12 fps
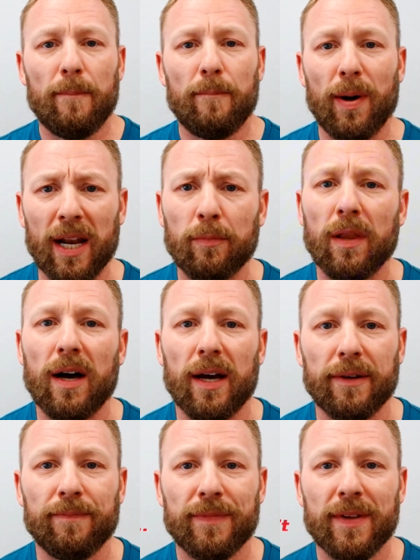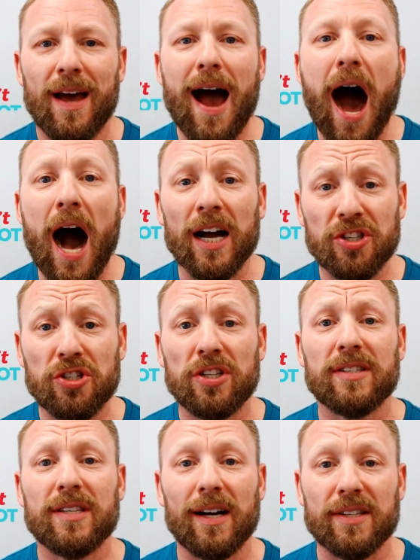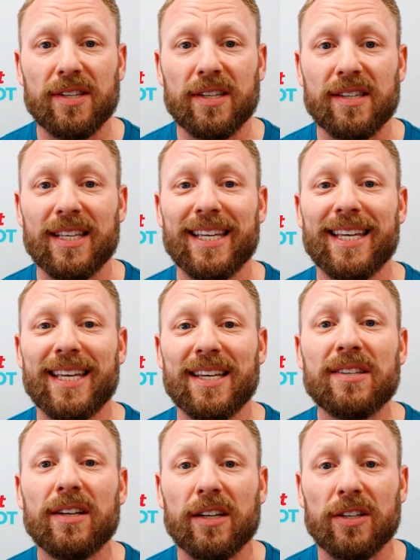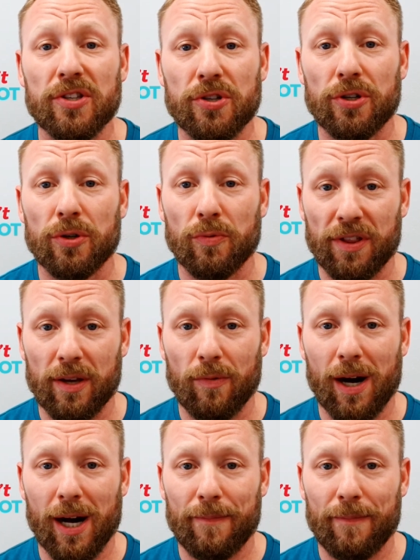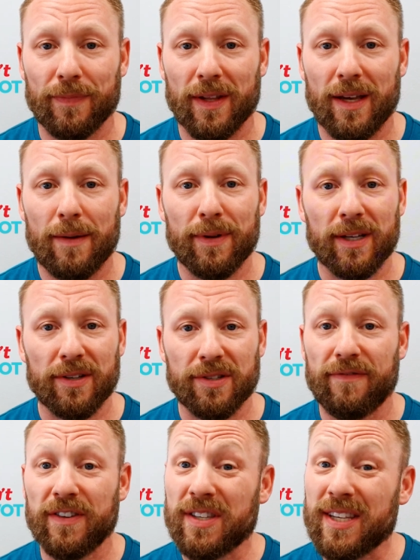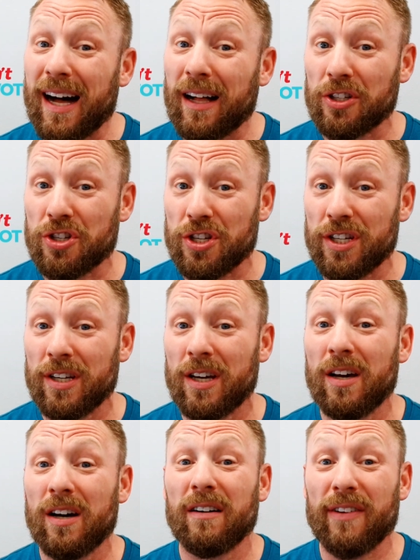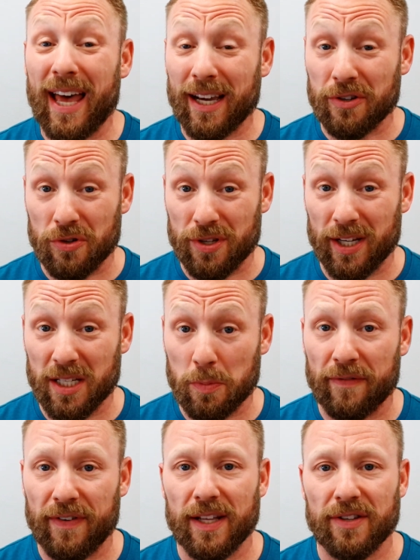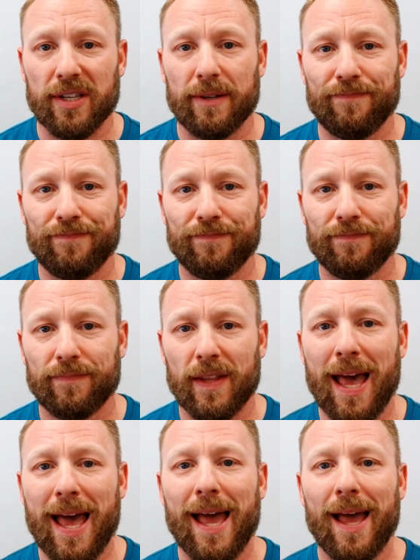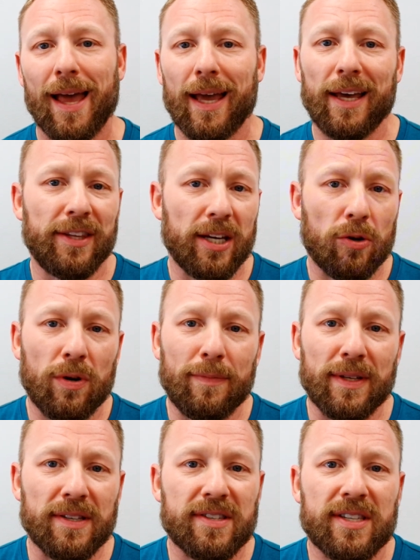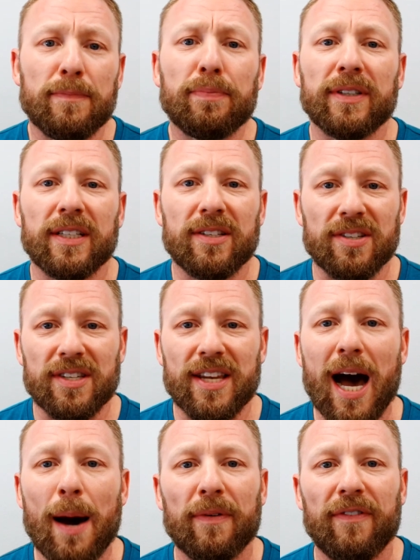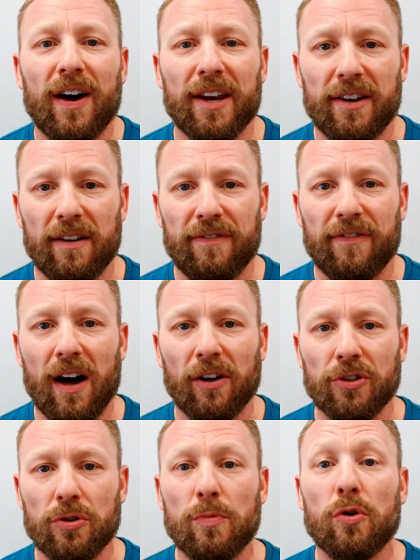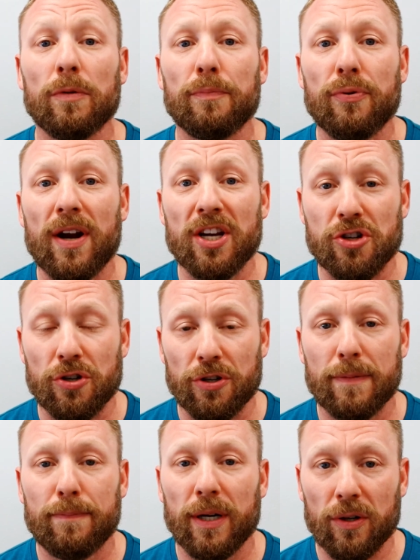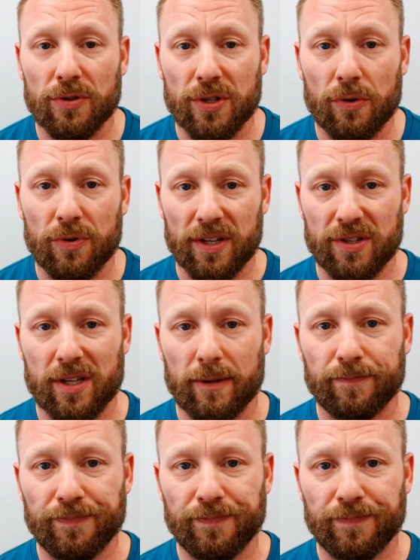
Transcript: Bottom line, oxygen toxicity isn't a concern with EWOT because the physiology of exercise prevents it. And the equipment simply does not provide enough volume or pressure to pose a risk.